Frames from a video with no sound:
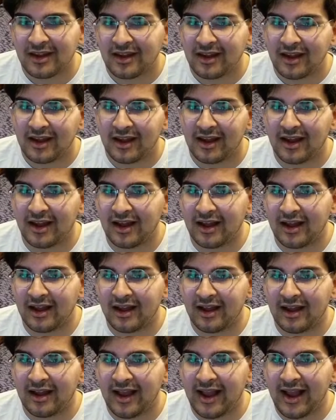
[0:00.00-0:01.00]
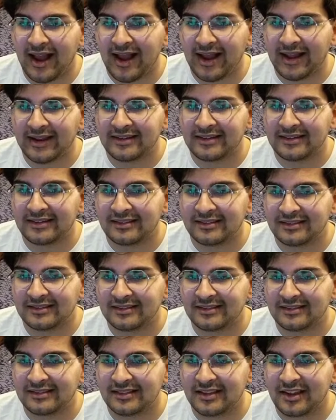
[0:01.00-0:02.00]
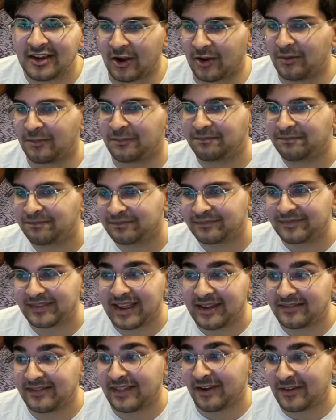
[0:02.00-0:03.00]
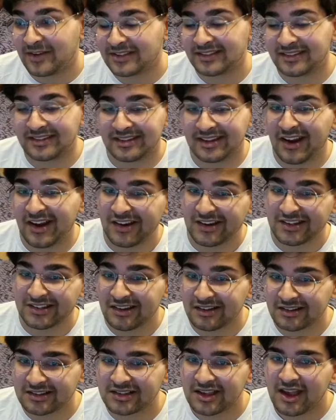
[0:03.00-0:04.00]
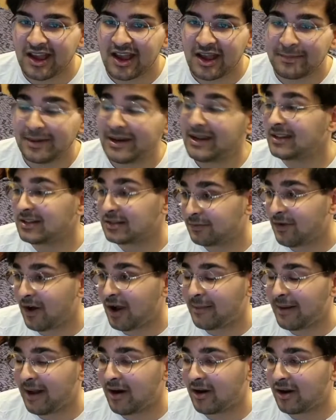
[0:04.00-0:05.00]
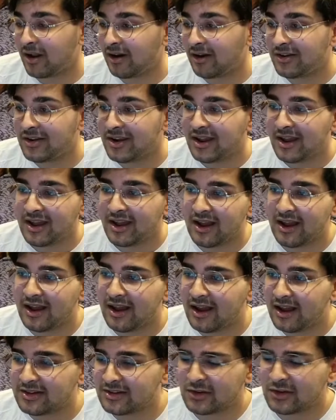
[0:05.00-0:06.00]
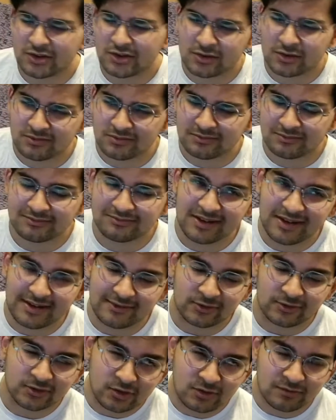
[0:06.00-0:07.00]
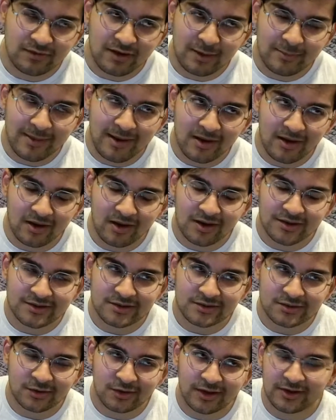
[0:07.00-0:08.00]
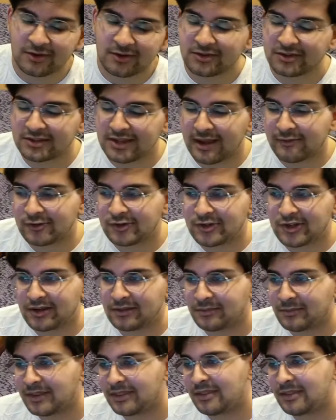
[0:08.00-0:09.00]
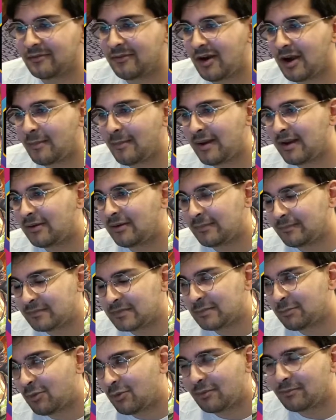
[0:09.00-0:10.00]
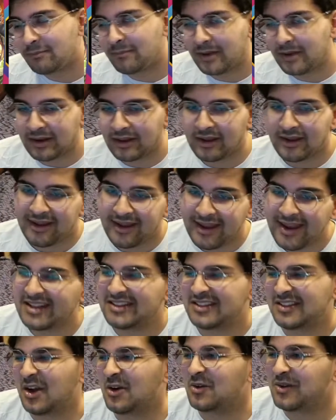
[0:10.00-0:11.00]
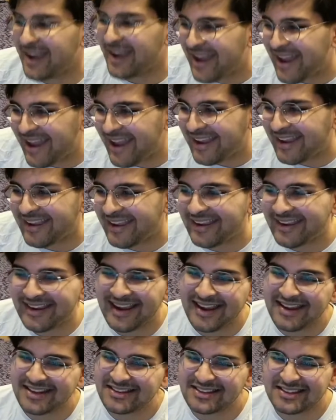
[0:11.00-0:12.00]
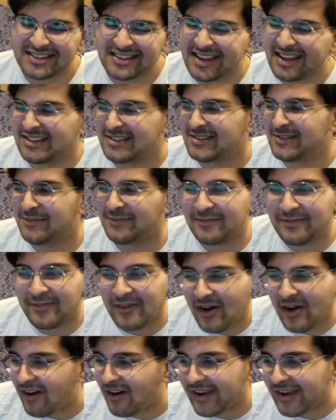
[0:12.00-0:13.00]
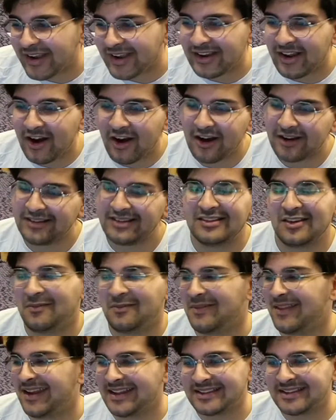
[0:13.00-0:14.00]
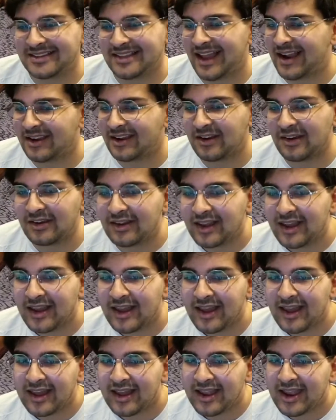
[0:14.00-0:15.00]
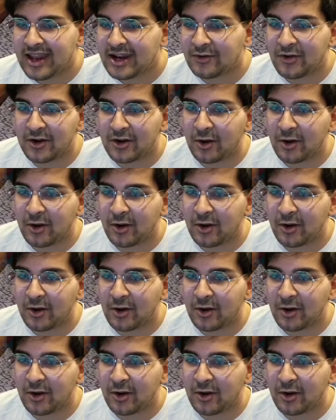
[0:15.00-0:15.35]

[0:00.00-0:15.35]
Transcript: and, you know, if there isn't, kind of sucks, but it is a firepower. It's also a level 2 firepower card, so it's not like you can salvage it with the firepower support, but it's okay. It's fine. I don't think it's that good. Hit and run